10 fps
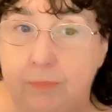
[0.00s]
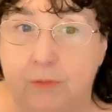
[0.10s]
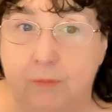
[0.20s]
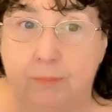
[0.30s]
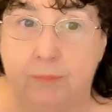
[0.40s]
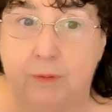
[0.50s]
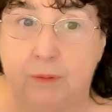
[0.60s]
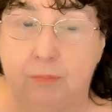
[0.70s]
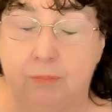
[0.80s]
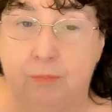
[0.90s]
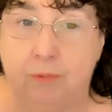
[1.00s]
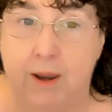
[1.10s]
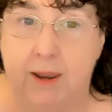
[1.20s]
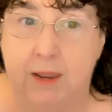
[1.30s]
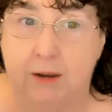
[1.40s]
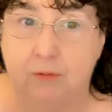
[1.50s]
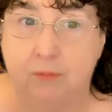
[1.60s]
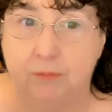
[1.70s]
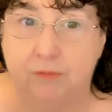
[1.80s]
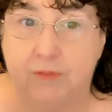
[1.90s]
the right-hand
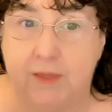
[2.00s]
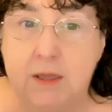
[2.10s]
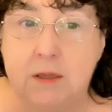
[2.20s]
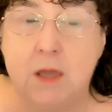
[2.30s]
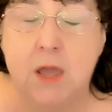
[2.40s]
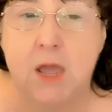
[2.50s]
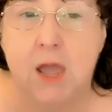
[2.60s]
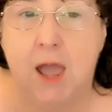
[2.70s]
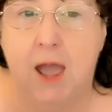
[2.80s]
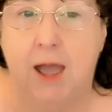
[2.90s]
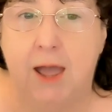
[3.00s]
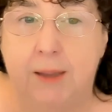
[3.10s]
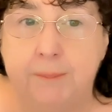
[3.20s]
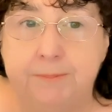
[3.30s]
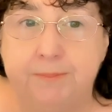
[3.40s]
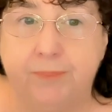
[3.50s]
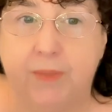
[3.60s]
horse there. There